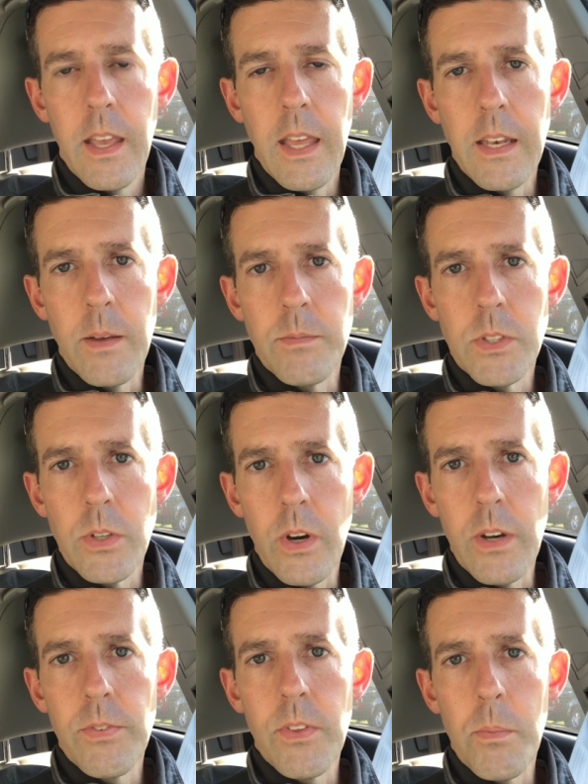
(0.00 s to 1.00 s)
and I'm
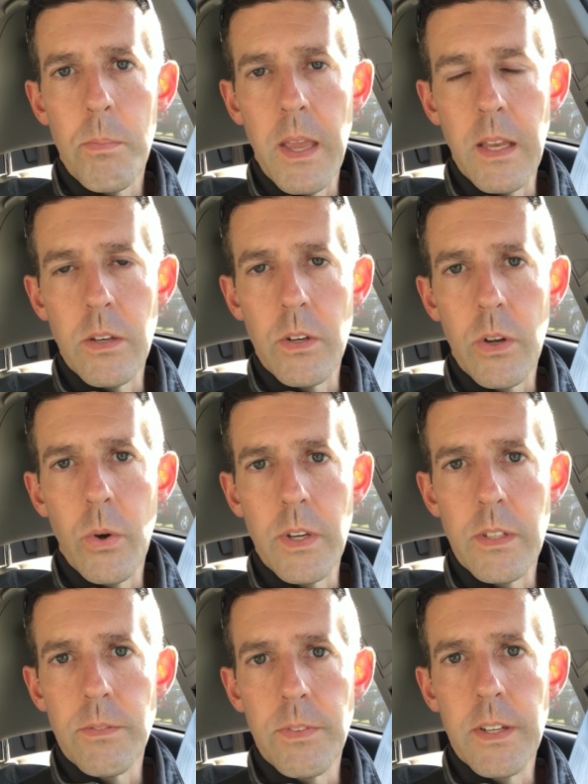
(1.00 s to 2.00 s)
sorry for the pain you're
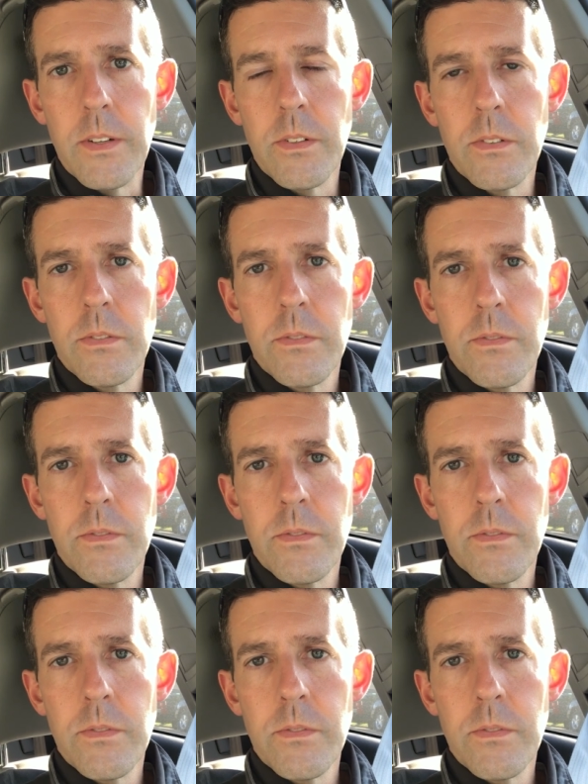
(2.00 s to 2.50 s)
going to feel.